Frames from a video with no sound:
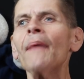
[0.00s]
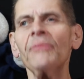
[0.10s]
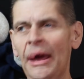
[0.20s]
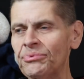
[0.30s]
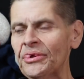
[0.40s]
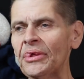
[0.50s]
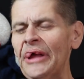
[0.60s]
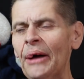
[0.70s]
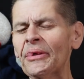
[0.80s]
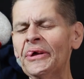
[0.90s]
Yeah,
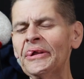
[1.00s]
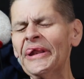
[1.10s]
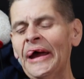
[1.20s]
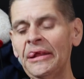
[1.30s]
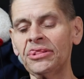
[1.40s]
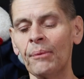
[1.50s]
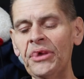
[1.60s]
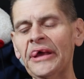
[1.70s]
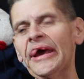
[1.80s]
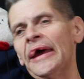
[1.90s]
absolutely. Yeah, 90
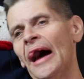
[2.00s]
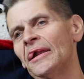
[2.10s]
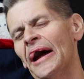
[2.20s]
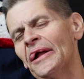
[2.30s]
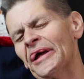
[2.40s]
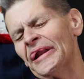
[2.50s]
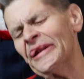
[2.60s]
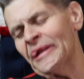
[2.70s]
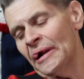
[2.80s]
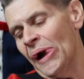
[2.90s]
WKLL,
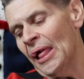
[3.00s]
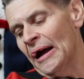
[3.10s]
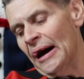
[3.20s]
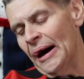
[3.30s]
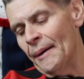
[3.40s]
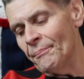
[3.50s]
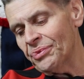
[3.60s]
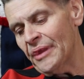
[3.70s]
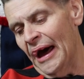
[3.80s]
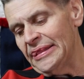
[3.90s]
and
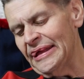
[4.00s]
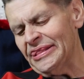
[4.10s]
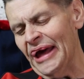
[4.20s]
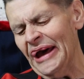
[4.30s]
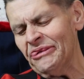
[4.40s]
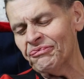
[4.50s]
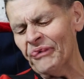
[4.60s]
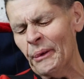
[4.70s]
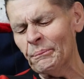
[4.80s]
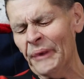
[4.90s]
I did that
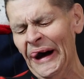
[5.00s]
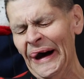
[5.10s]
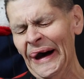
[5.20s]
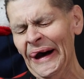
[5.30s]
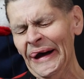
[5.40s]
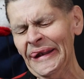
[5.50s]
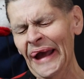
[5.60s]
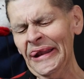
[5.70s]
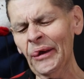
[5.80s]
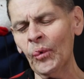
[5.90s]
from
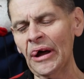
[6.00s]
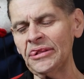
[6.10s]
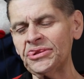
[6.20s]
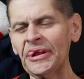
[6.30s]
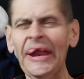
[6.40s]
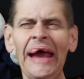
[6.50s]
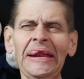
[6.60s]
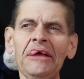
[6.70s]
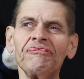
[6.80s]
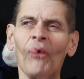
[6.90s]
91 to
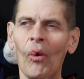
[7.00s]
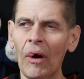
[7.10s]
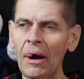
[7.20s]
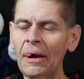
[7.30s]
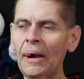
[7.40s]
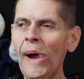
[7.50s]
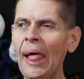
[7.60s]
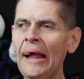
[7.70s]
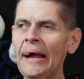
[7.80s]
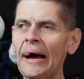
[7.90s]
94,
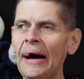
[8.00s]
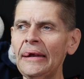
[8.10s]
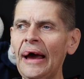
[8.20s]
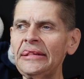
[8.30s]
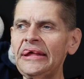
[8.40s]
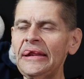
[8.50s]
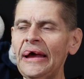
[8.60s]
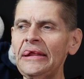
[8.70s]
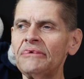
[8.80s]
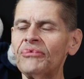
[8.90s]

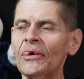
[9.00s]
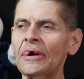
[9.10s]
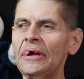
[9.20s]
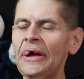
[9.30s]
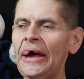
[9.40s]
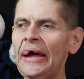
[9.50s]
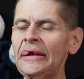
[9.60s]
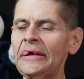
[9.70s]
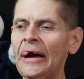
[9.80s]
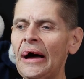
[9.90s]
1994,
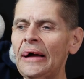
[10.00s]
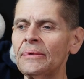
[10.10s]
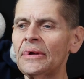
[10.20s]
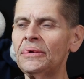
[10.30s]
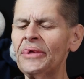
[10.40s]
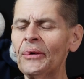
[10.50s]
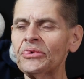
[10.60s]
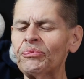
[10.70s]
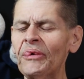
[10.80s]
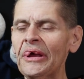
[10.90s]
and that
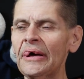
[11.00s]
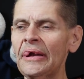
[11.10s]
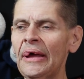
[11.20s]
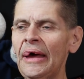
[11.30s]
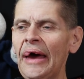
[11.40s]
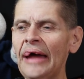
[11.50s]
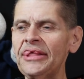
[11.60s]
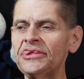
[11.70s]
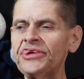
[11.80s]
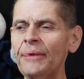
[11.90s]
was pretty good. At
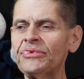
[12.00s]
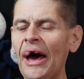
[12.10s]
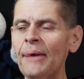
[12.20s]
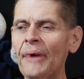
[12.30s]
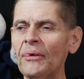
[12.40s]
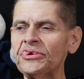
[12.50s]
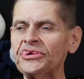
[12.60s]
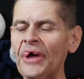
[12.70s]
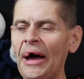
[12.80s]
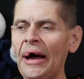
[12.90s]
that same time,
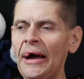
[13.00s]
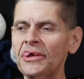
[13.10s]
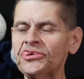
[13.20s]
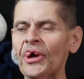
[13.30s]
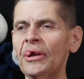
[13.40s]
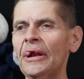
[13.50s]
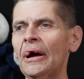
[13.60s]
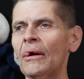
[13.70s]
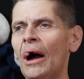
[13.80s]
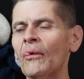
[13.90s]
I started
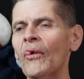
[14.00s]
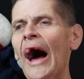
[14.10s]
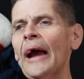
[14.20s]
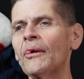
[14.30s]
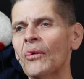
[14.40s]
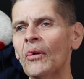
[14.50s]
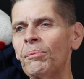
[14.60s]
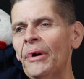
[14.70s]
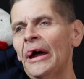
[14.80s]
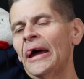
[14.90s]
a rock
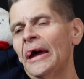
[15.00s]
group